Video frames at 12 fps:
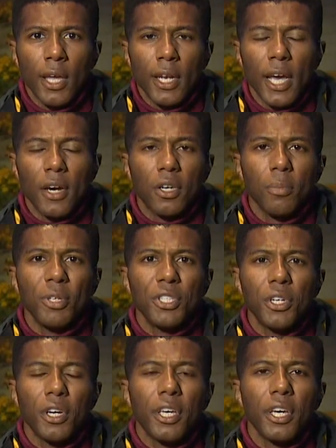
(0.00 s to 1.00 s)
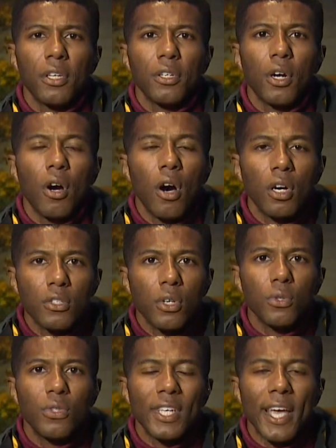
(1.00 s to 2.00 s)
Now, Commissioner Gelder
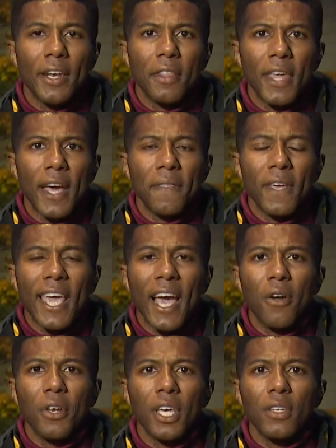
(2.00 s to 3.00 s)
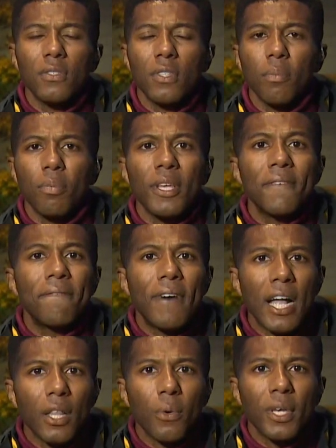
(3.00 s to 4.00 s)
also said that the county is simply
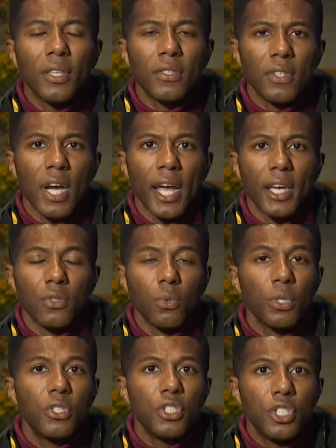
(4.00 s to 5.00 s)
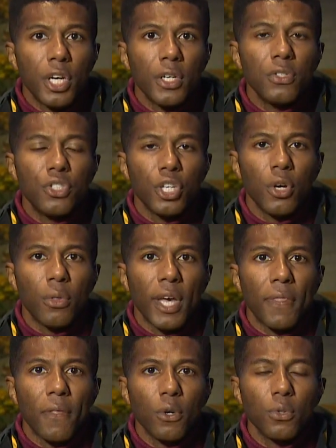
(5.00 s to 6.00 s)
following the science, which does show
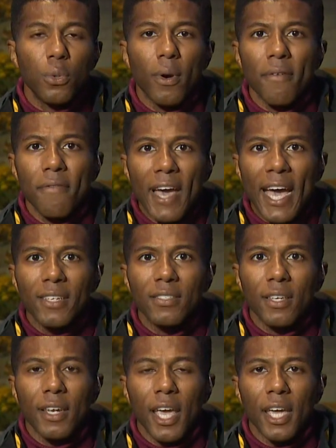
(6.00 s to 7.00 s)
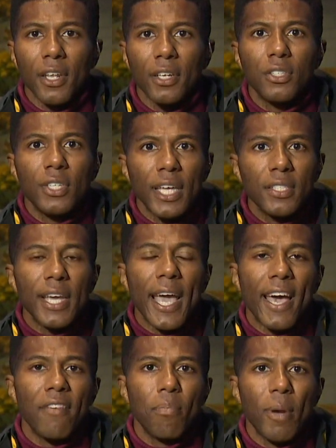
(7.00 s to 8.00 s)
that those who are vaccinated tend to
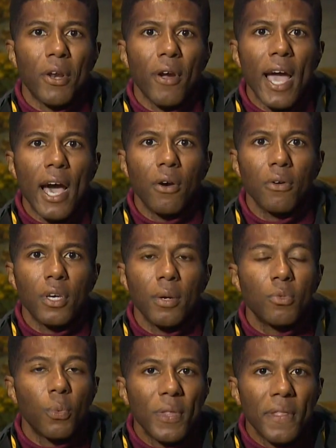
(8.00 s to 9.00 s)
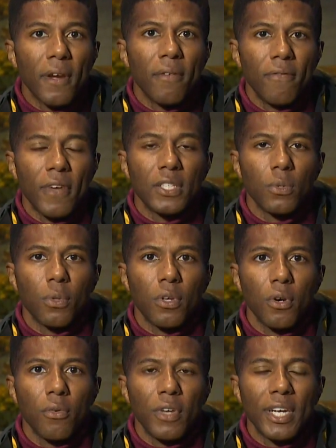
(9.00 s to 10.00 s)
have better outcomes when they are infected with
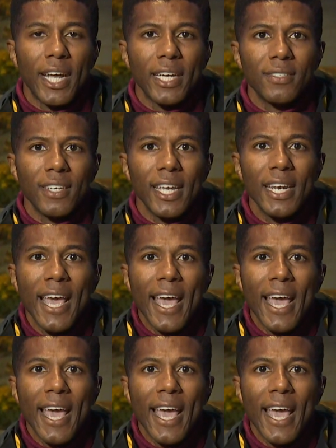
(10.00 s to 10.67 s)
COVID 19